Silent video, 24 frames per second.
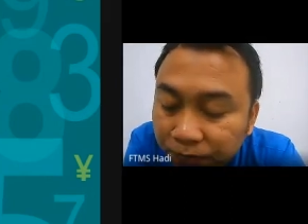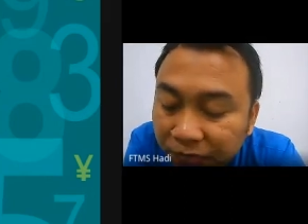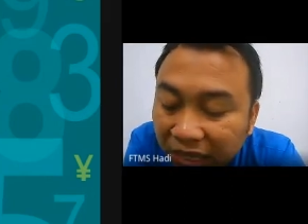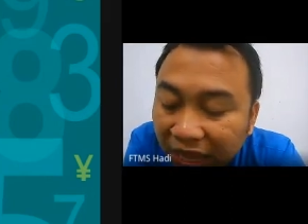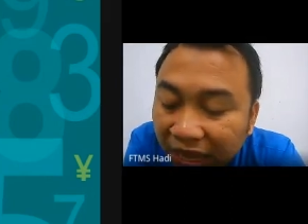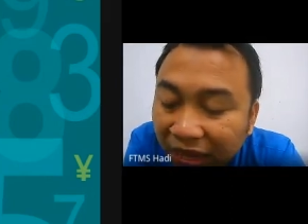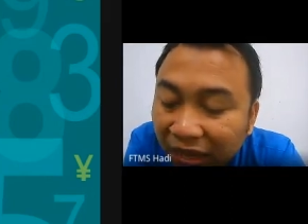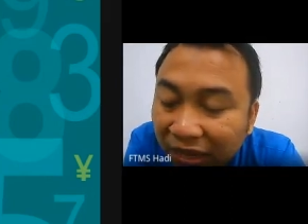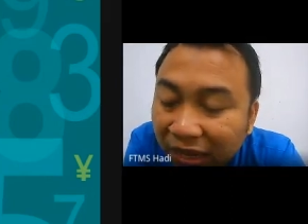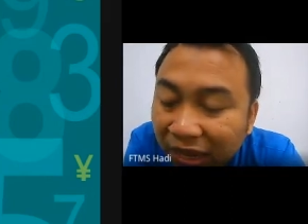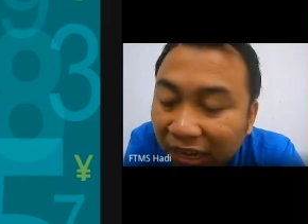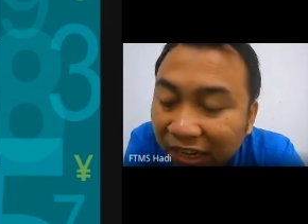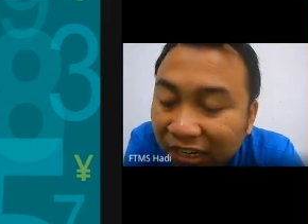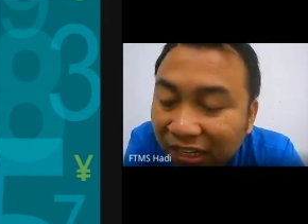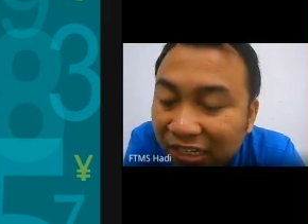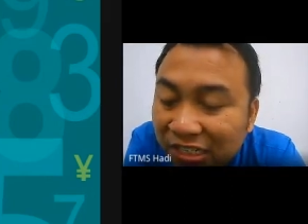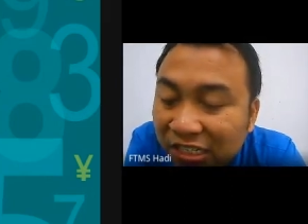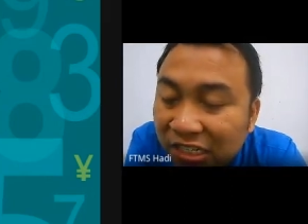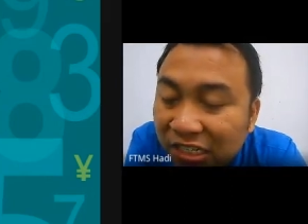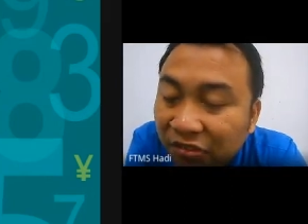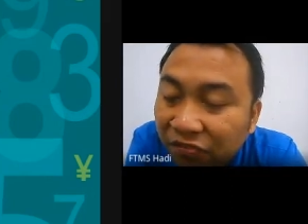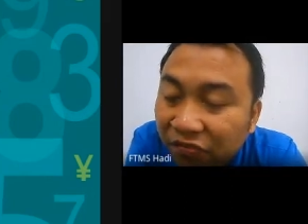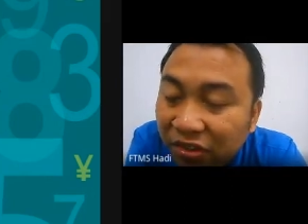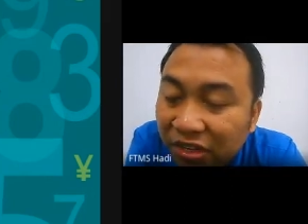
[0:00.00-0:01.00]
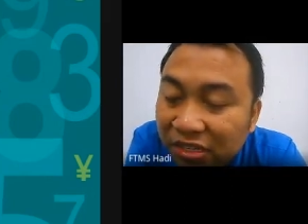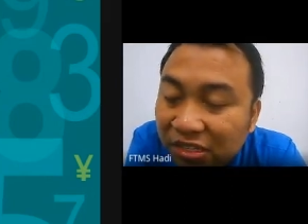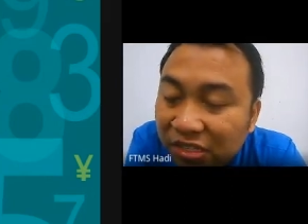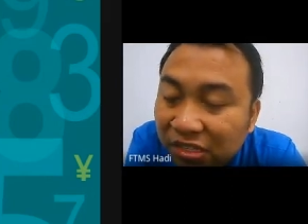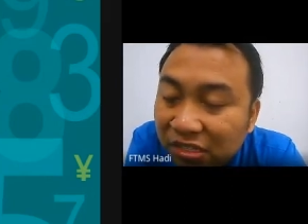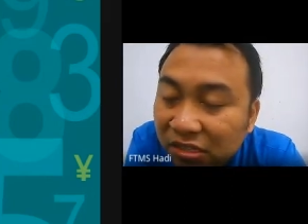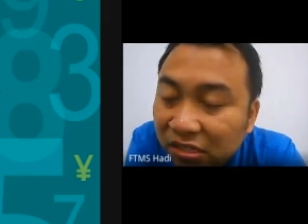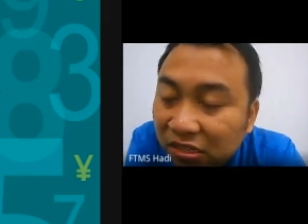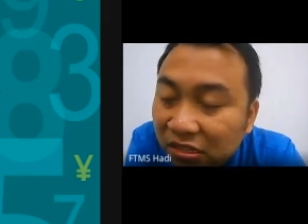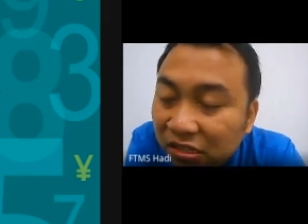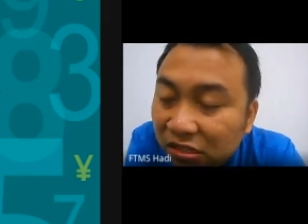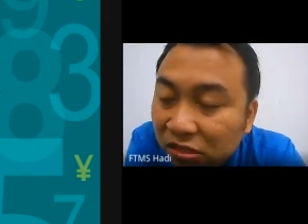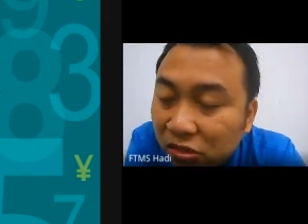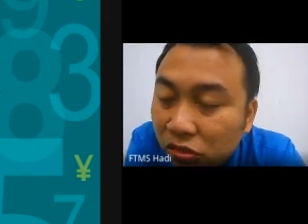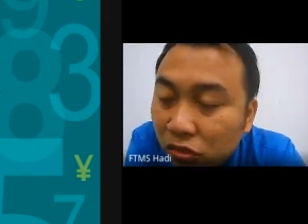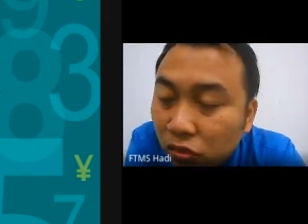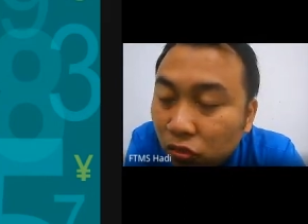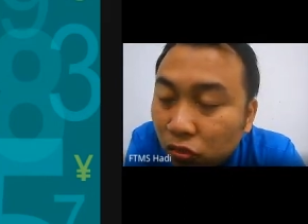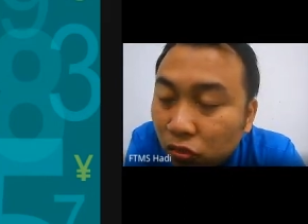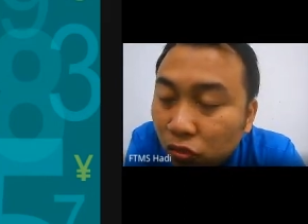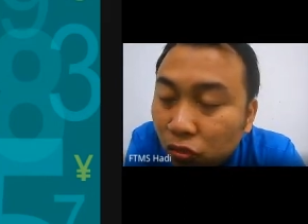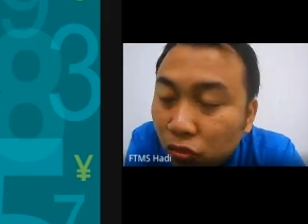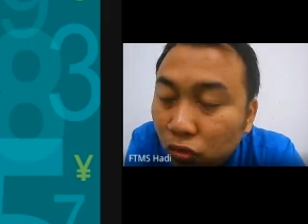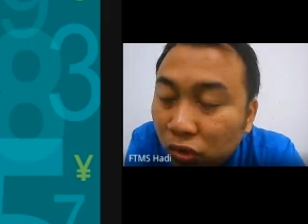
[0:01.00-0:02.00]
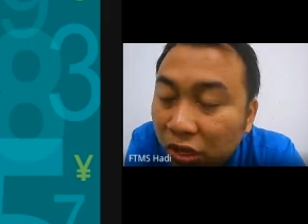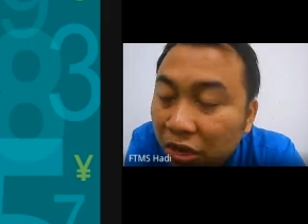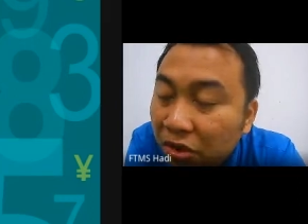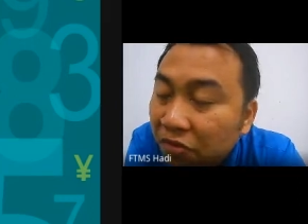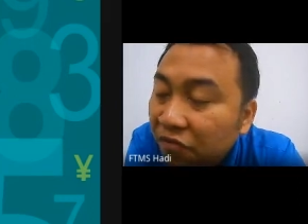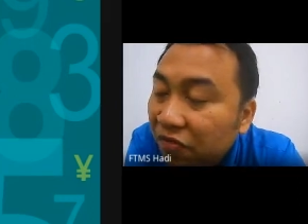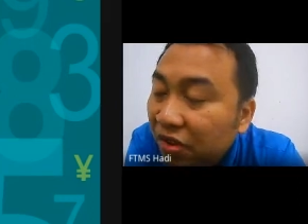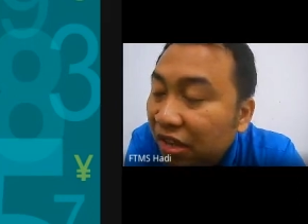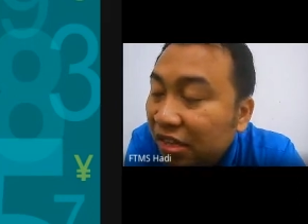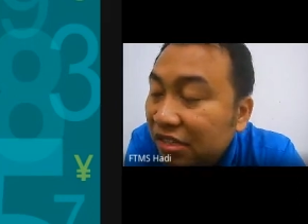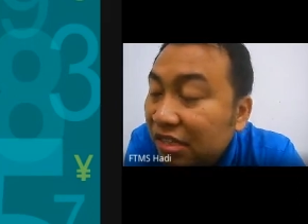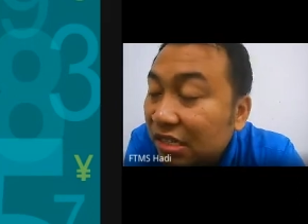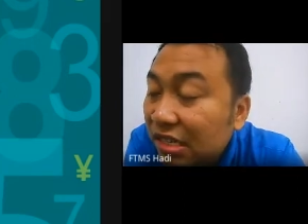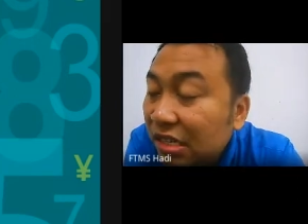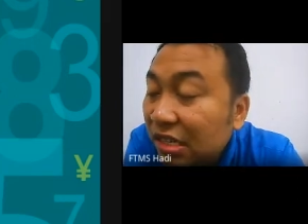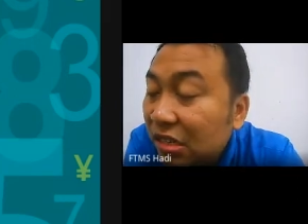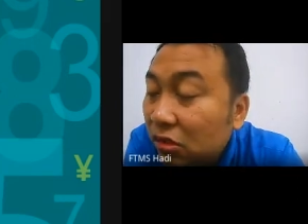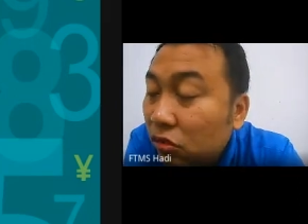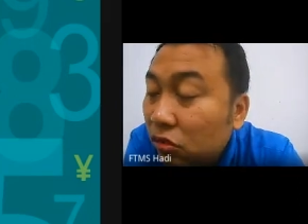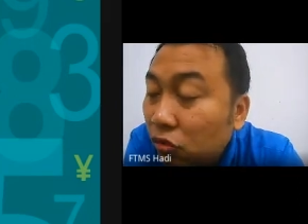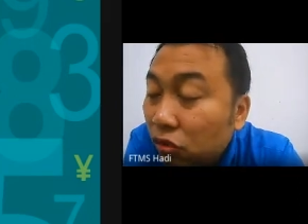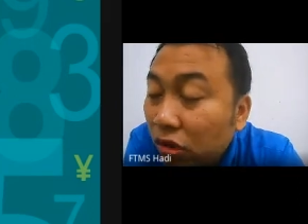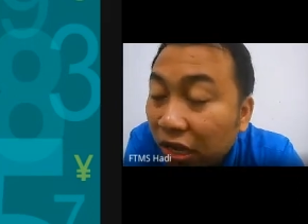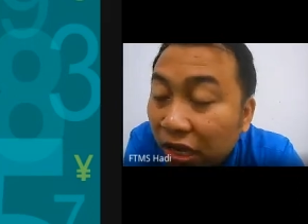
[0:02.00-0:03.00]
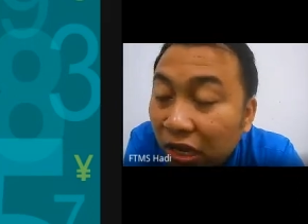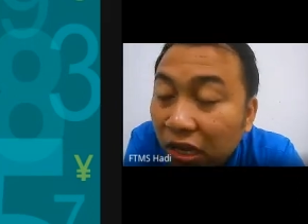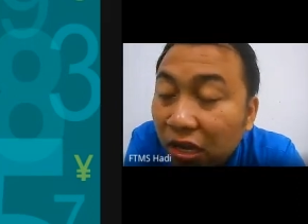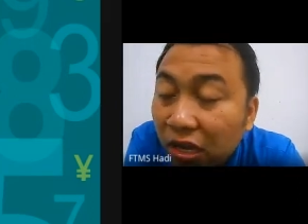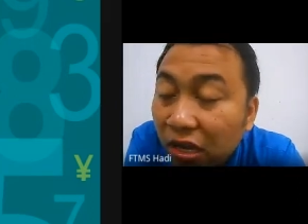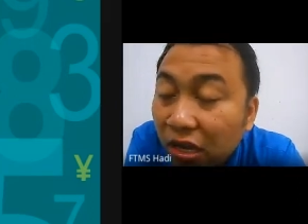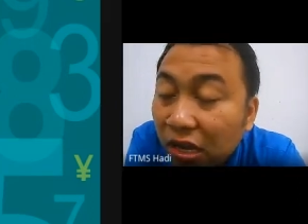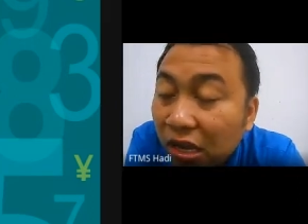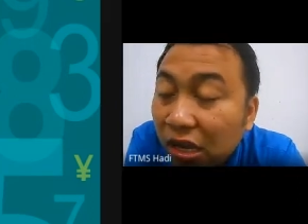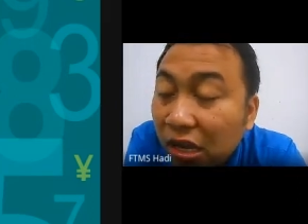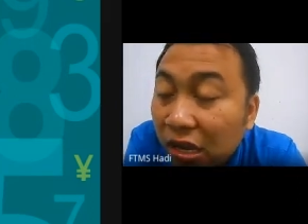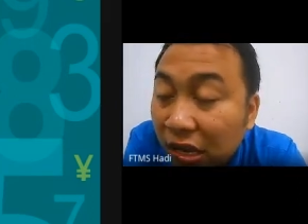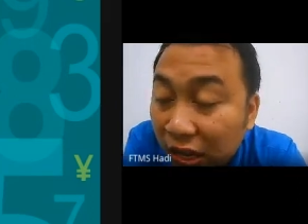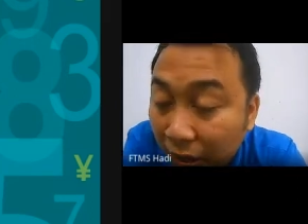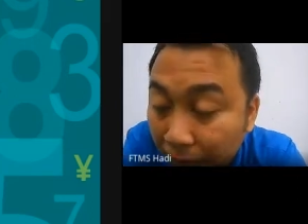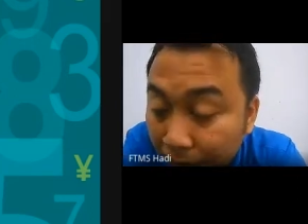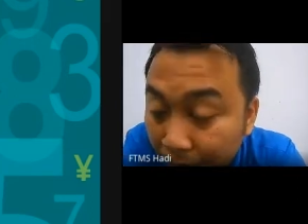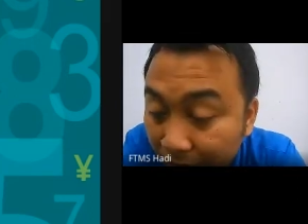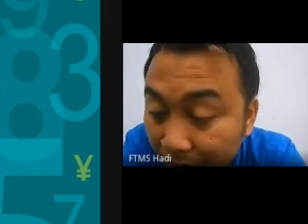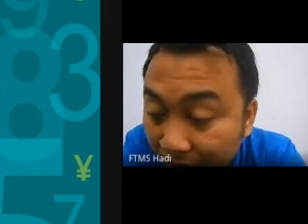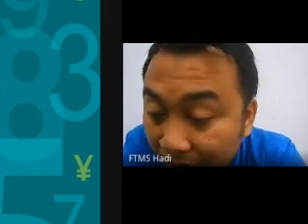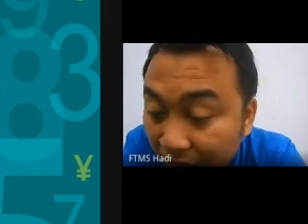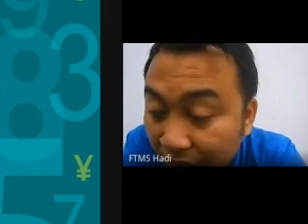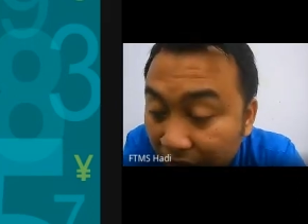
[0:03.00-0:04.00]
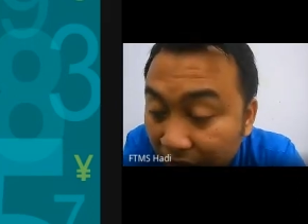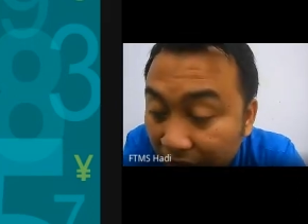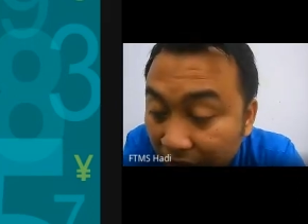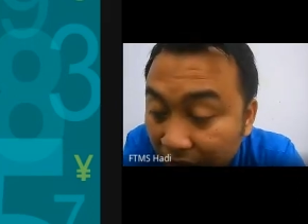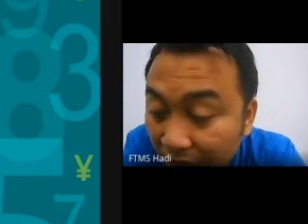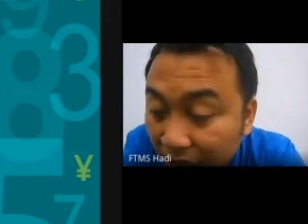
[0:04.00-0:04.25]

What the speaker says: encourage investors to invest into their company.